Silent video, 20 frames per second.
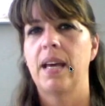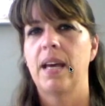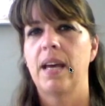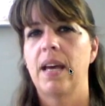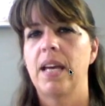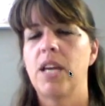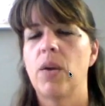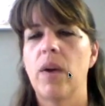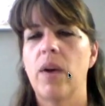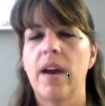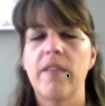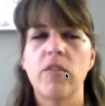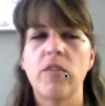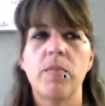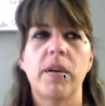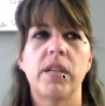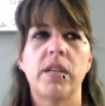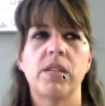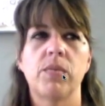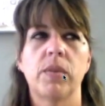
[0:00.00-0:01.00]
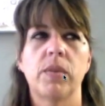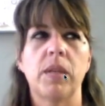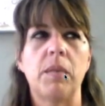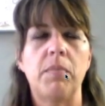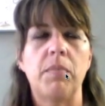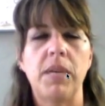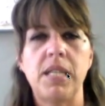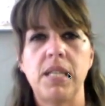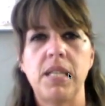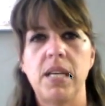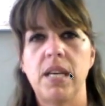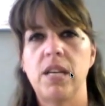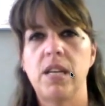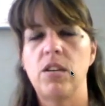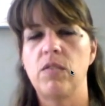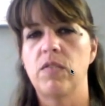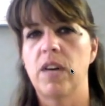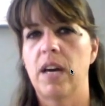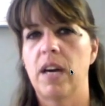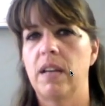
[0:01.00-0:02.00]
everybody's really busy and you've
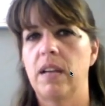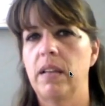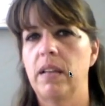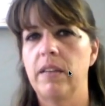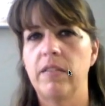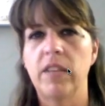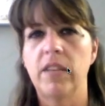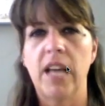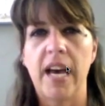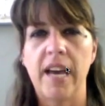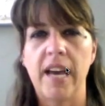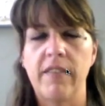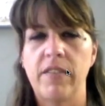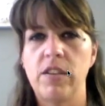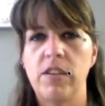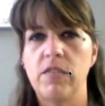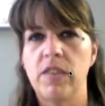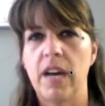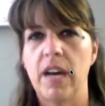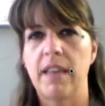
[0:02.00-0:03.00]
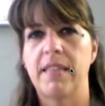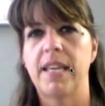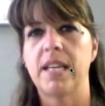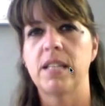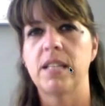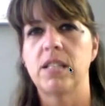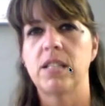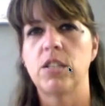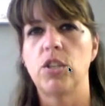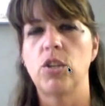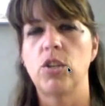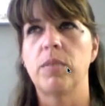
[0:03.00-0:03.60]
got to live life and you've got things to do,